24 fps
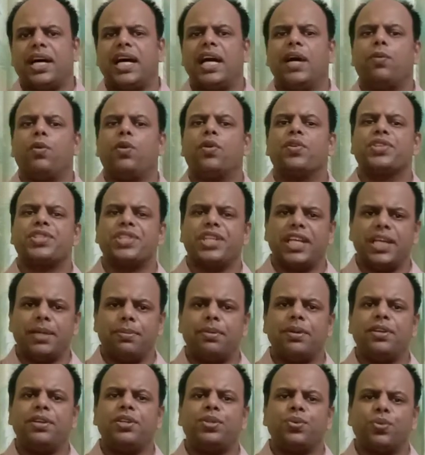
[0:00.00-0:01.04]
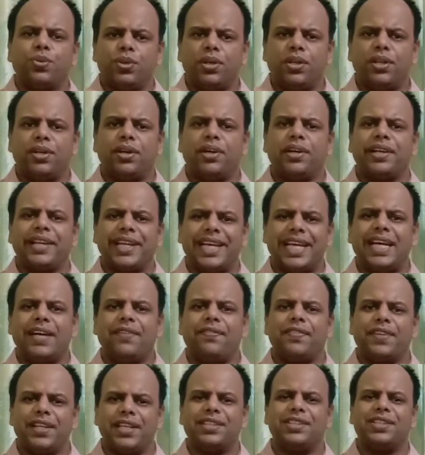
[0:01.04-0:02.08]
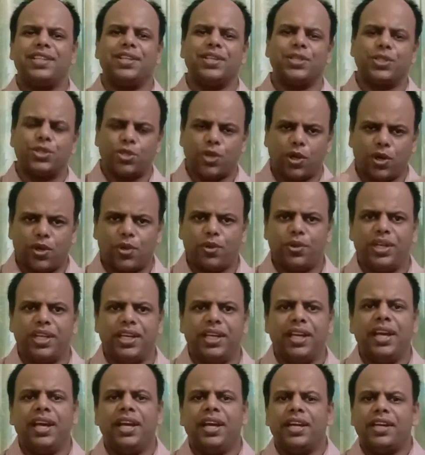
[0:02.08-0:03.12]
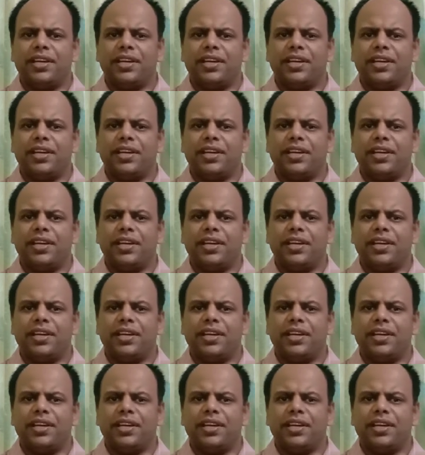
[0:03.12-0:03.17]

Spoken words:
I was able to learn everything thoroughly